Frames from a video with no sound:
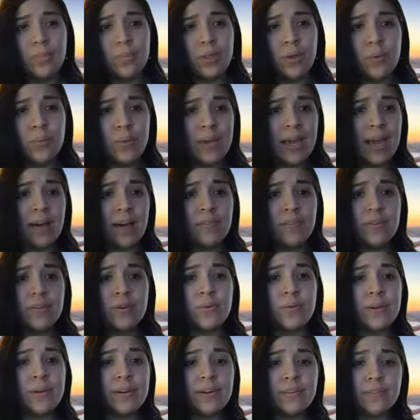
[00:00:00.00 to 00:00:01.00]
We have
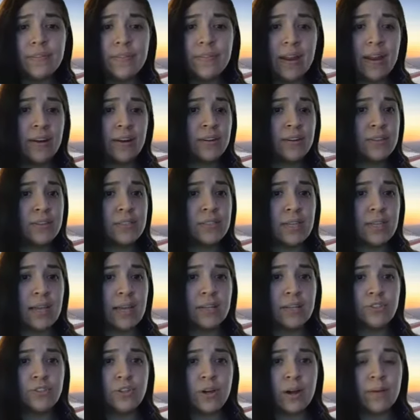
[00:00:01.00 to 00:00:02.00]
career fairs
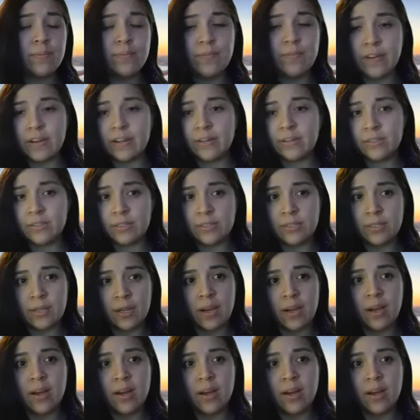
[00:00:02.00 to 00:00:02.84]
and job fairs